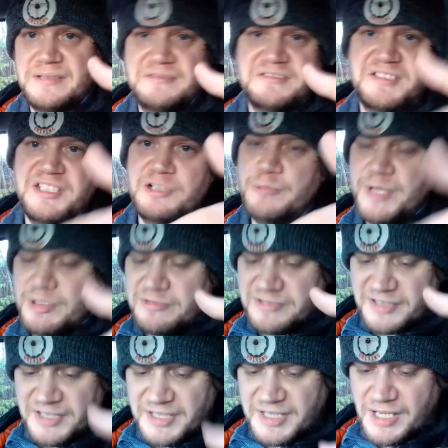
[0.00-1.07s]
steel
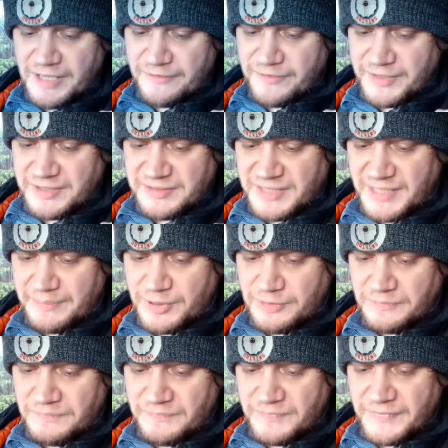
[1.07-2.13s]
wheels in the car, for
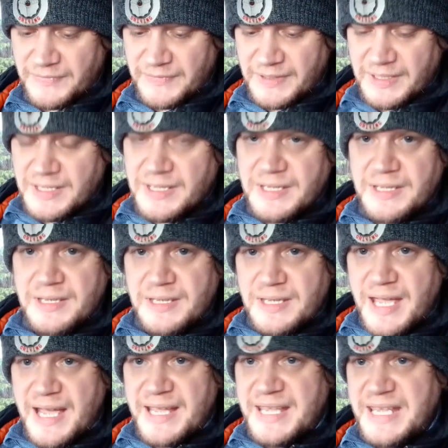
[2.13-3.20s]
example.
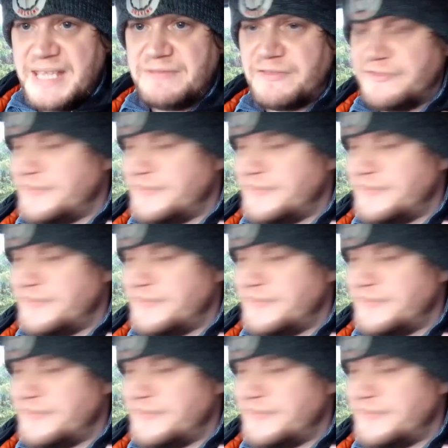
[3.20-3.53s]
I hate the